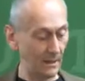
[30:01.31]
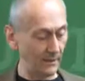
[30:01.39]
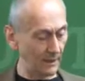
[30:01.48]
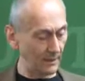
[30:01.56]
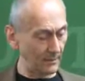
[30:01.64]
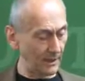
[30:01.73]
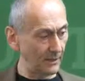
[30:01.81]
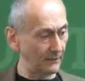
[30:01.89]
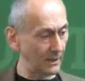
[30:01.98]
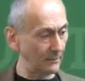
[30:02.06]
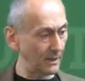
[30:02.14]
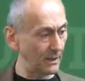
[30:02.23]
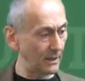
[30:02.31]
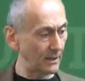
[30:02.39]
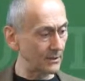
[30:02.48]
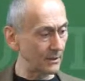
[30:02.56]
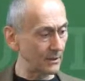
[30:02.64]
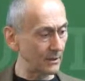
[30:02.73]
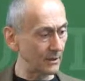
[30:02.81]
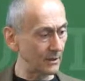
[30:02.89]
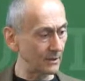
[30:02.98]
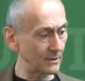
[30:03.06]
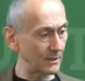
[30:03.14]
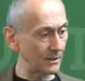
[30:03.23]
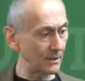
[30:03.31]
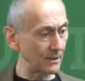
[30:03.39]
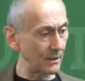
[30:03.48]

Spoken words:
I think I might have that in my next, sorry,